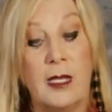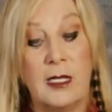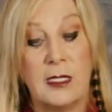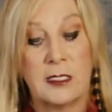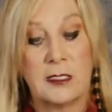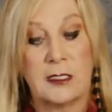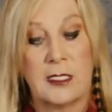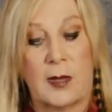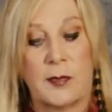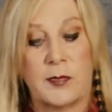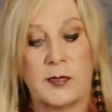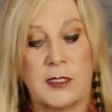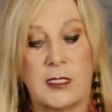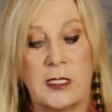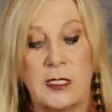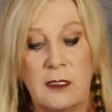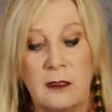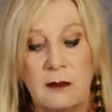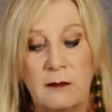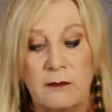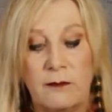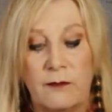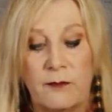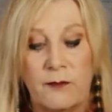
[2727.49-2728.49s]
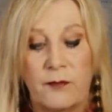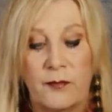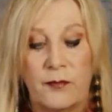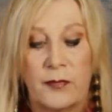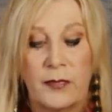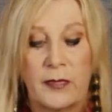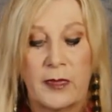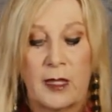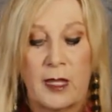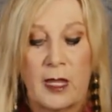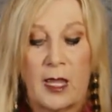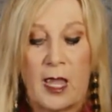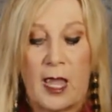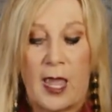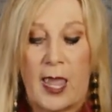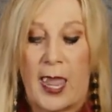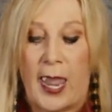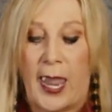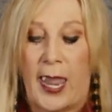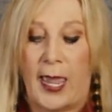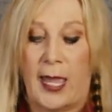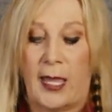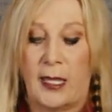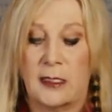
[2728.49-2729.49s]
he steps in
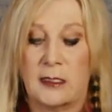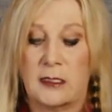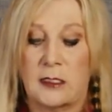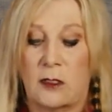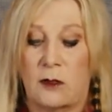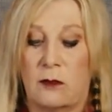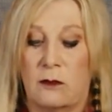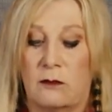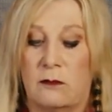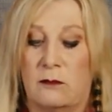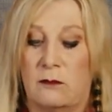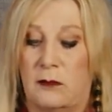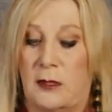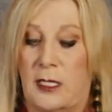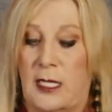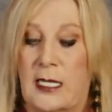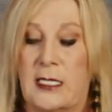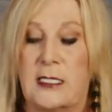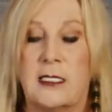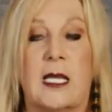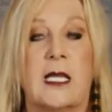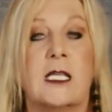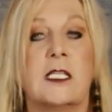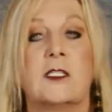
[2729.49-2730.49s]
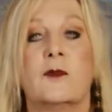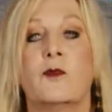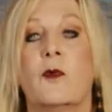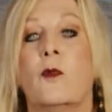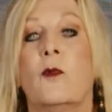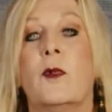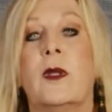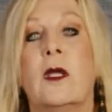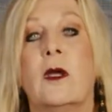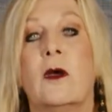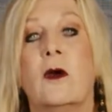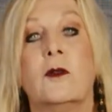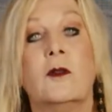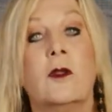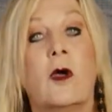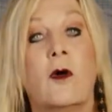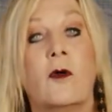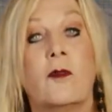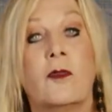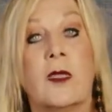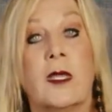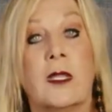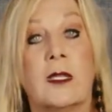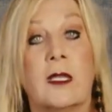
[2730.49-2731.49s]
and he does what we
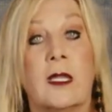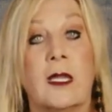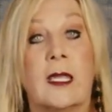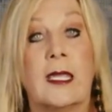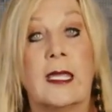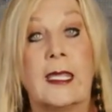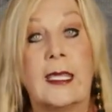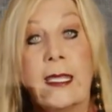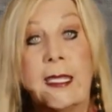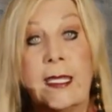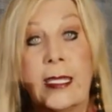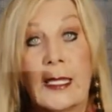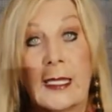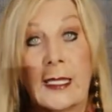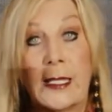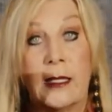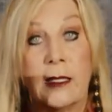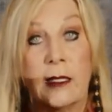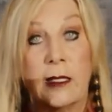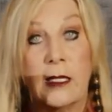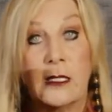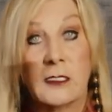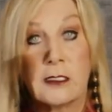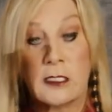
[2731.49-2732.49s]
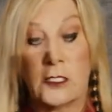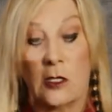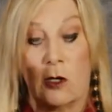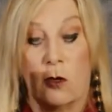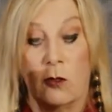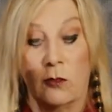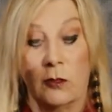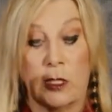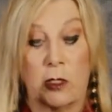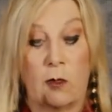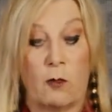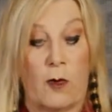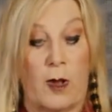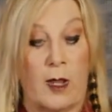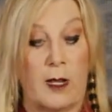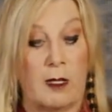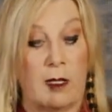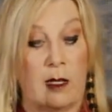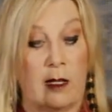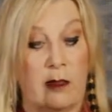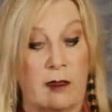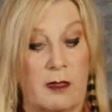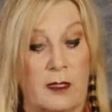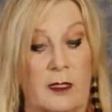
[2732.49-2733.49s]
know that he is the only
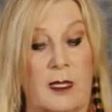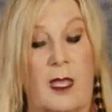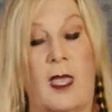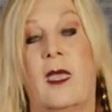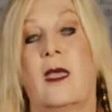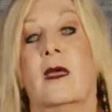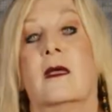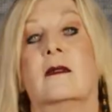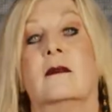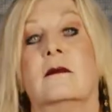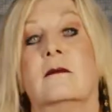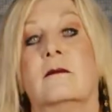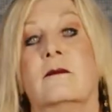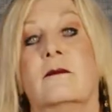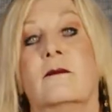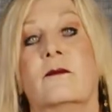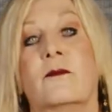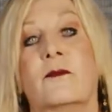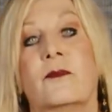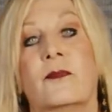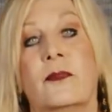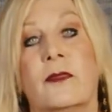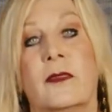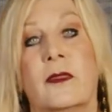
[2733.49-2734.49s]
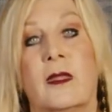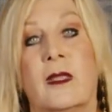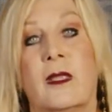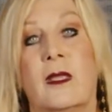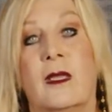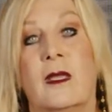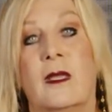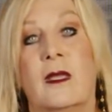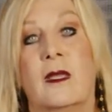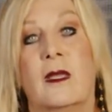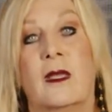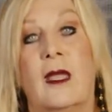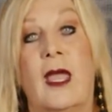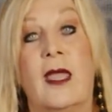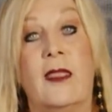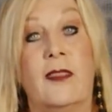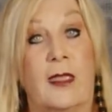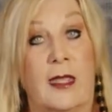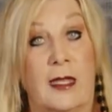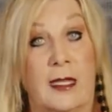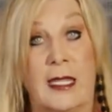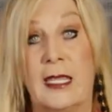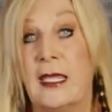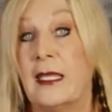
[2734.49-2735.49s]
one that can. And
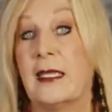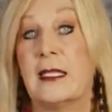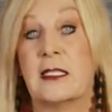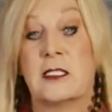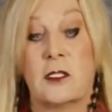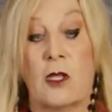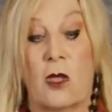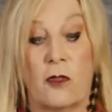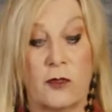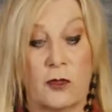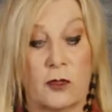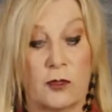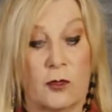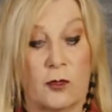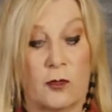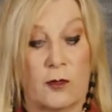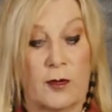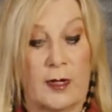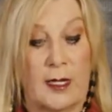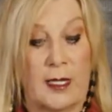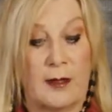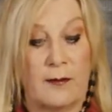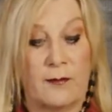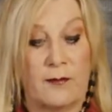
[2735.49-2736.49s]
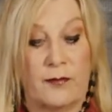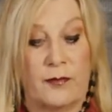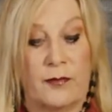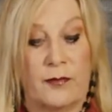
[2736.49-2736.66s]
then he gets all the glory.